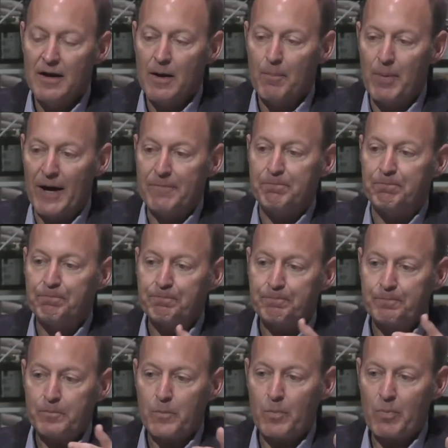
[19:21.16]
But
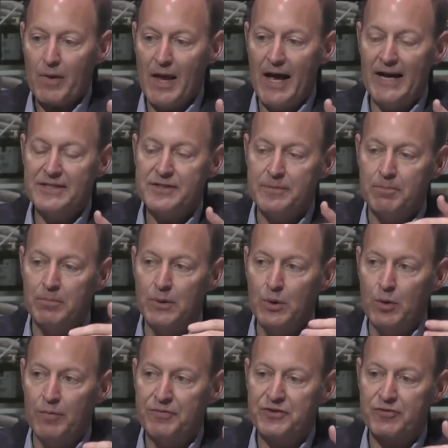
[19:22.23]
as it
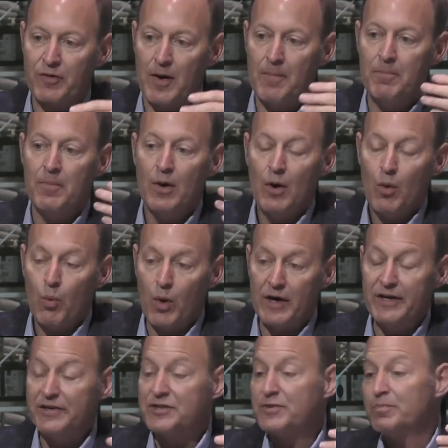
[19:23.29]
moves from what
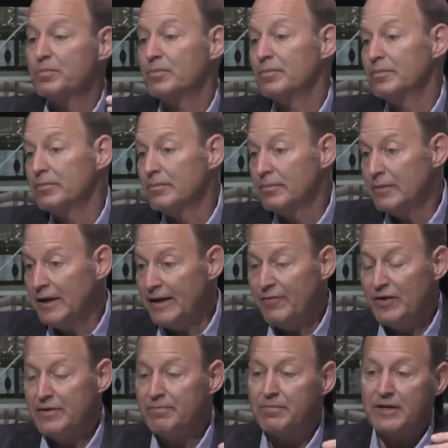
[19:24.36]
is
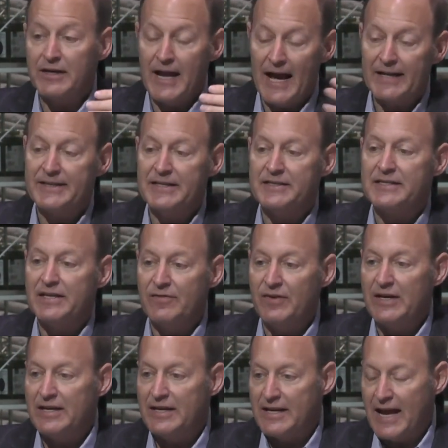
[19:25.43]
even connected
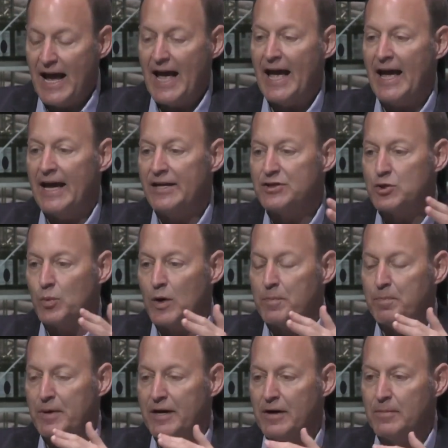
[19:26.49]
TV today to what
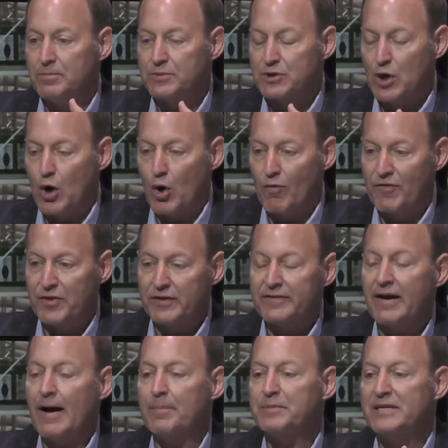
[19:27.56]
becomes over the
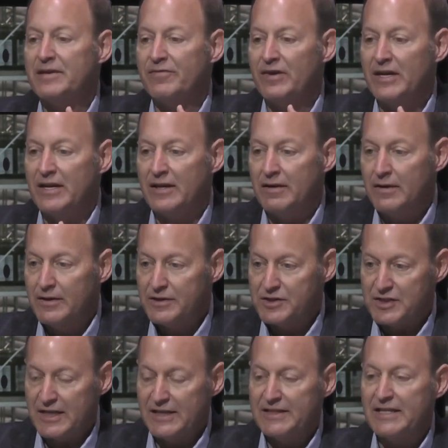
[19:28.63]
top TV,
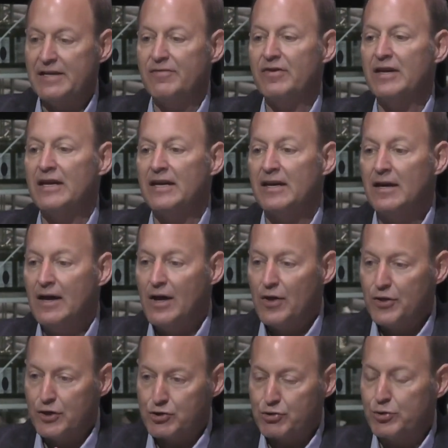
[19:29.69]
CTV,
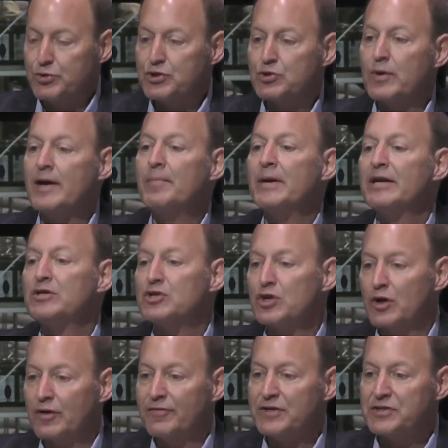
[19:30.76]
the true streaming
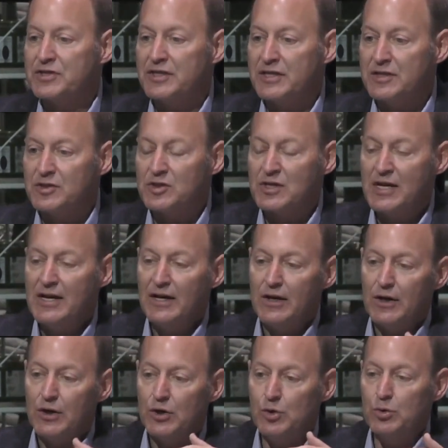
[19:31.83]
services,
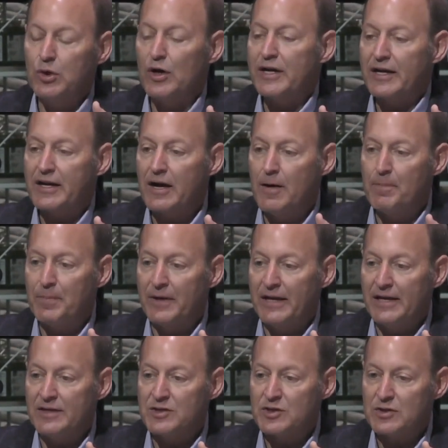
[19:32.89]
you look at
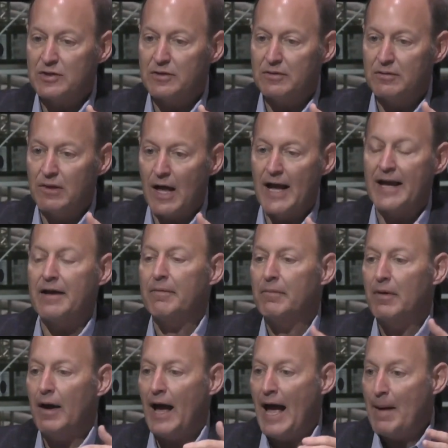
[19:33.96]
companies like
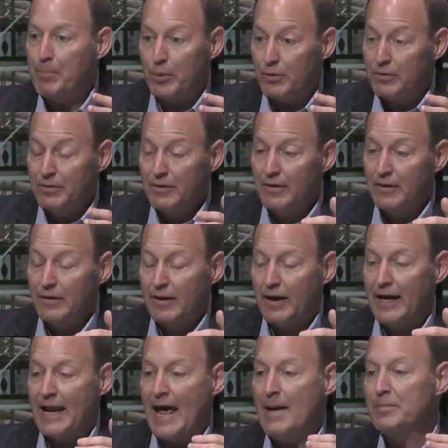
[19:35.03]
Apple
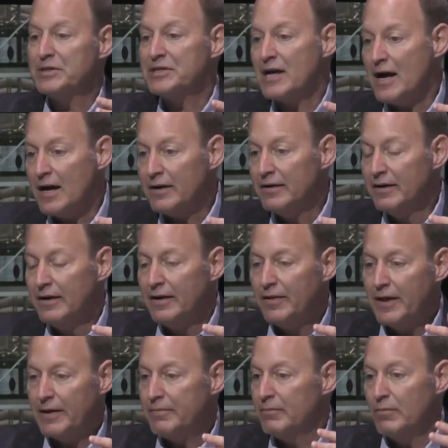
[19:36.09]
and Amazon
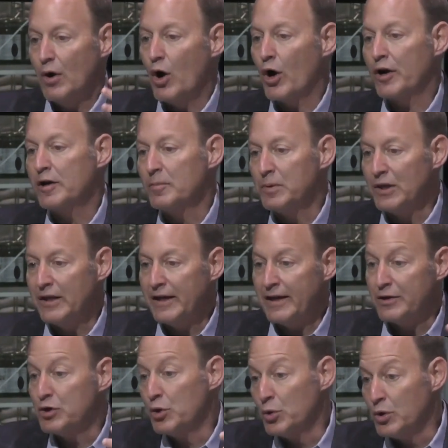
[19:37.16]
that arguably,
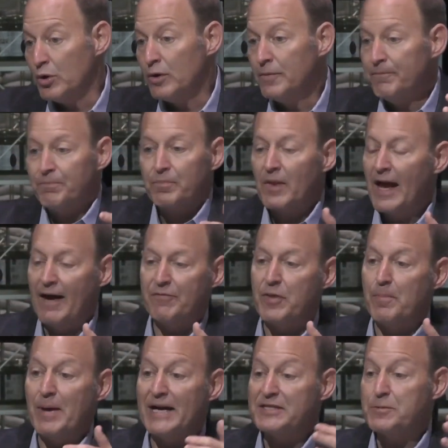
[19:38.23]
and Google, have the
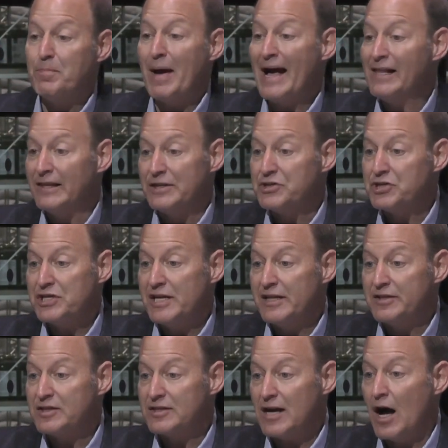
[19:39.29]
best balance
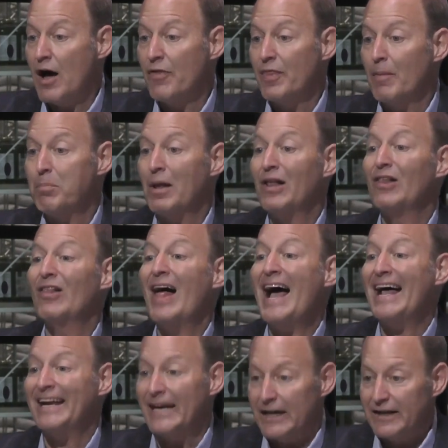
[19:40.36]
sheets on the
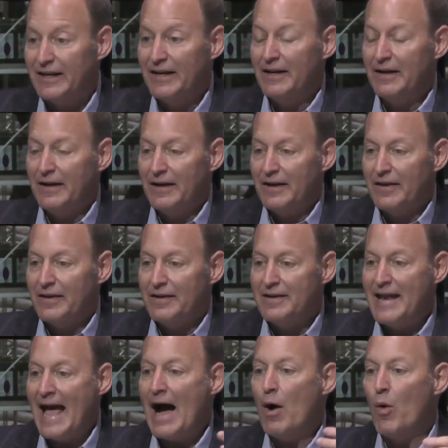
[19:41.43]
planet.
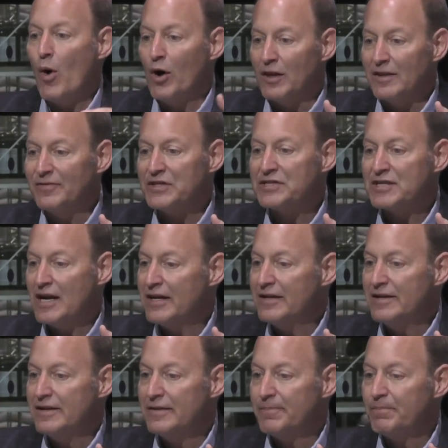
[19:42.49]
Now, all of a
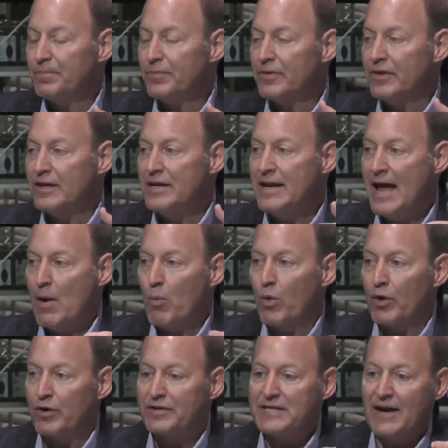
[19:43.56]
sudden, the
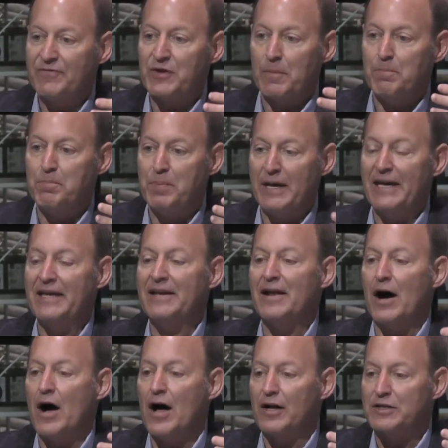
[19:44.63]
networks have to bid
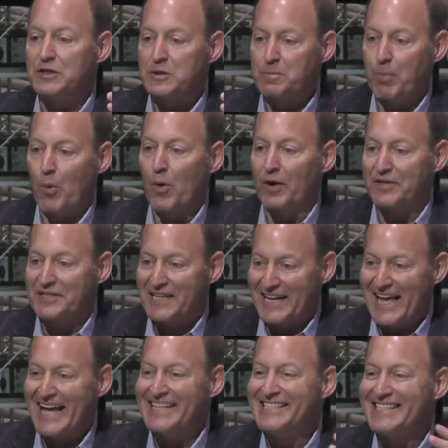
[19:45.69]
on sports
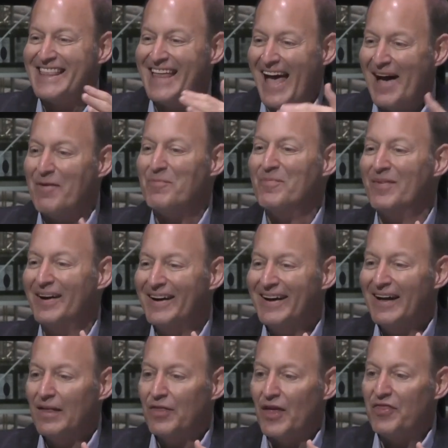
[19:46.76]
against them
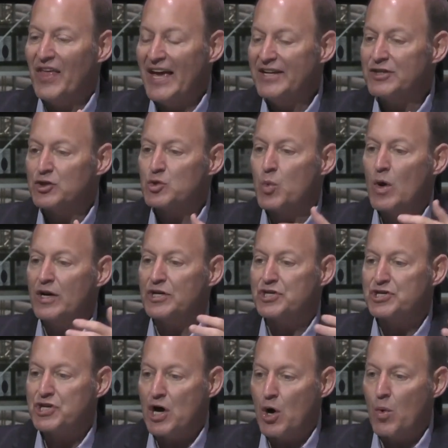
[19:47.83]
that they just want to
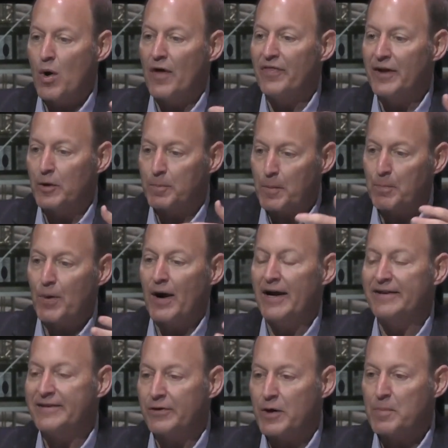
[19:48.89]
show on their
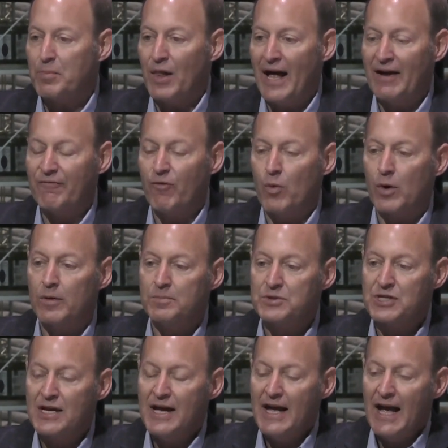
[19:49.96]
proprietary
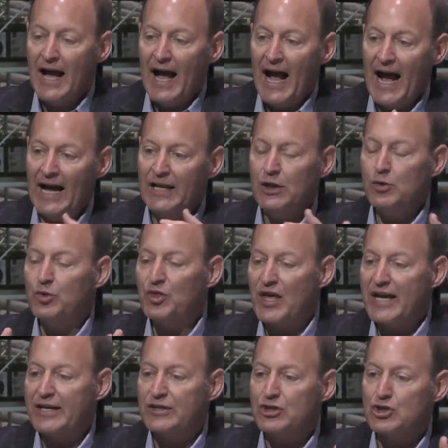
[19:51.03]
platforms. How do you
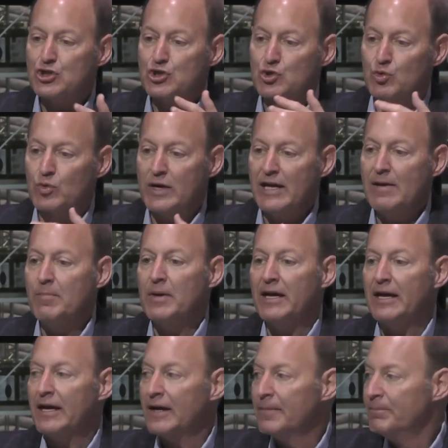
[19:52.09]
think
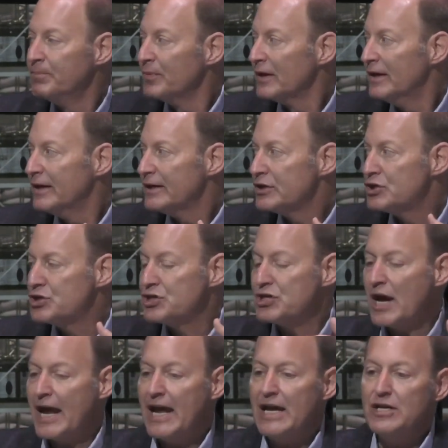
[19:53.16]
streaming
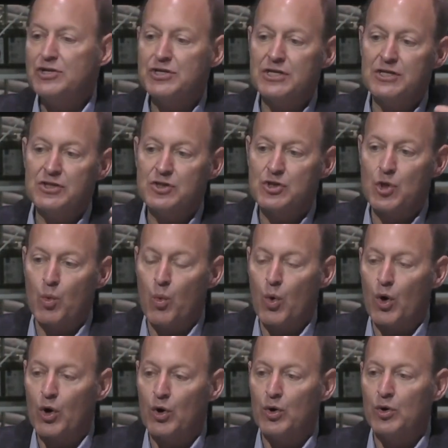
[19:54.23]
changes the
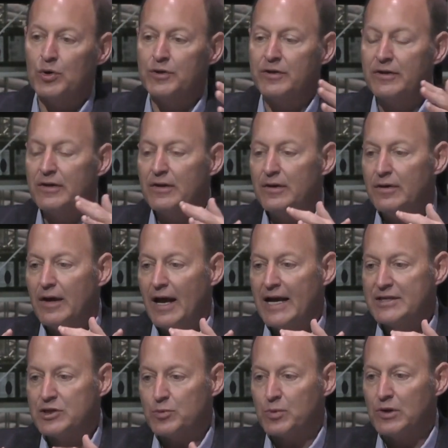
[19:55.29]
world
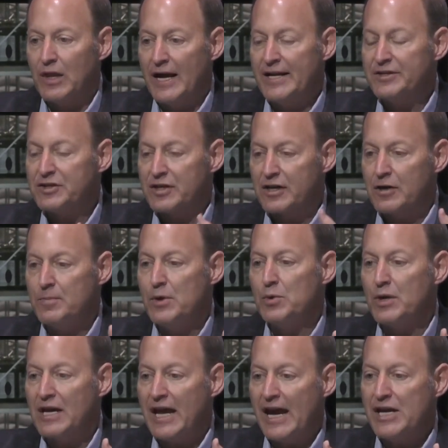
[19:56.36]
as it relates to
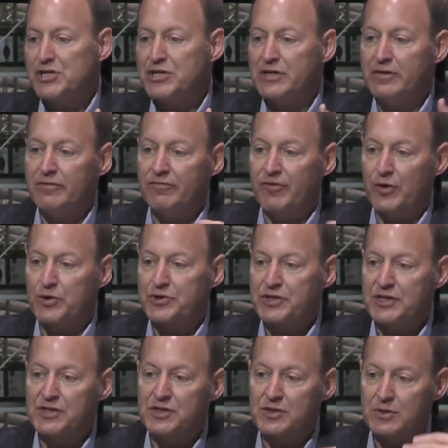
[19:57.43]
communication
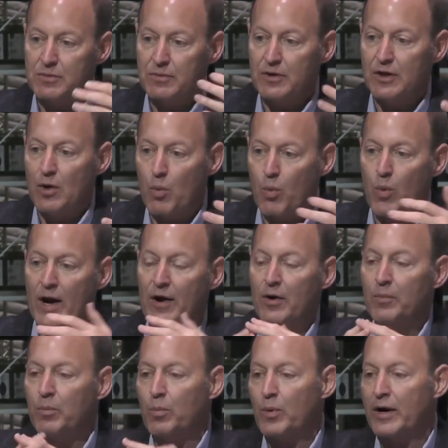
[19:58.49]
versus you know,
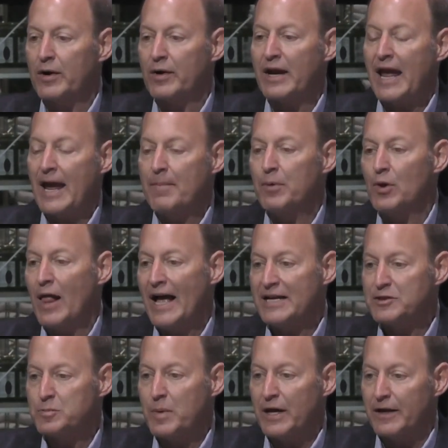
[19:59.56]
where, where cable
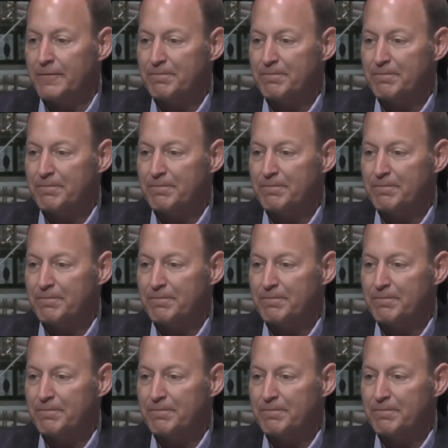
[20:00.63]
has been?